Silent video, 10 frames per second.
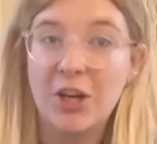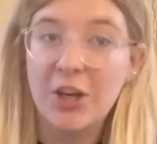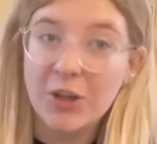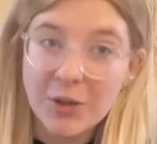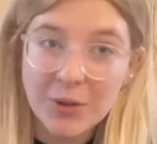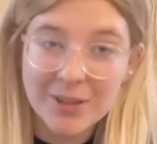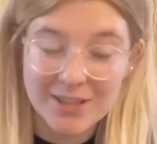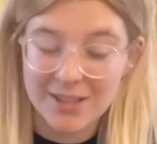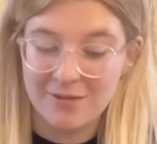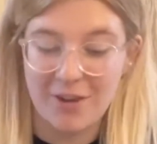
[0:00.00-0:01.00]
2 to
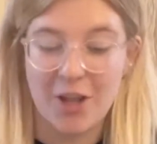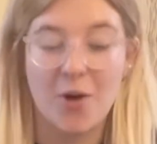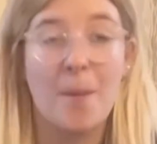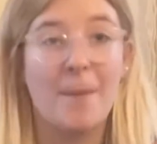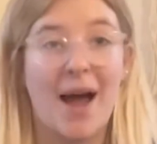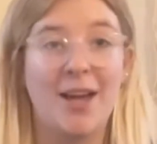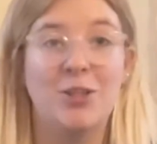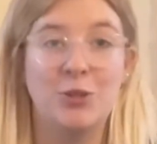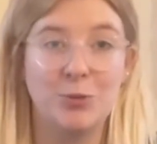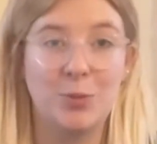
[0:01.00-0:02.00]
this video, my
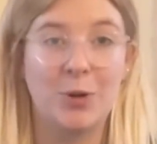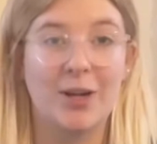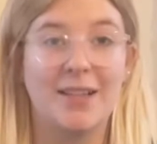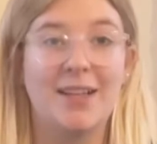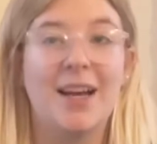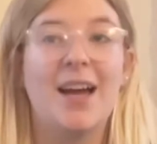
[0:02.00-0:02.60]
newborn